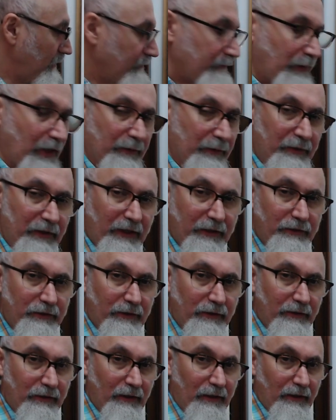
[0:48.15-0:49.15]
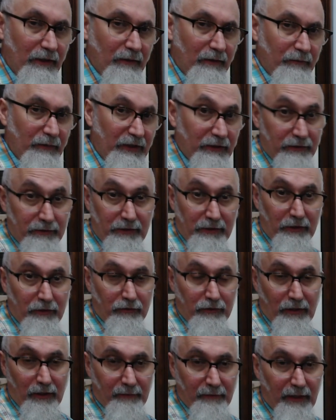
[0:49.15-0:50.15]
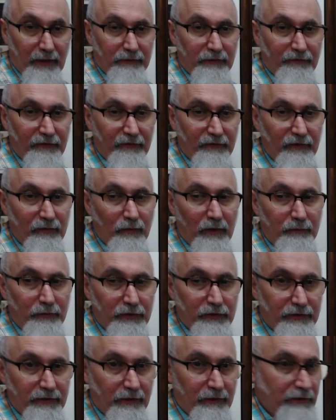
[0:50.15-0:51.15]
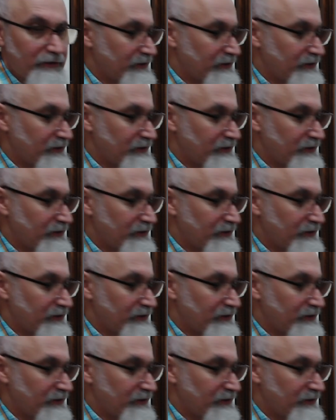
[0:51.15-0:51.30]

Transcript: Population, because they could come out, the fifty-one percent could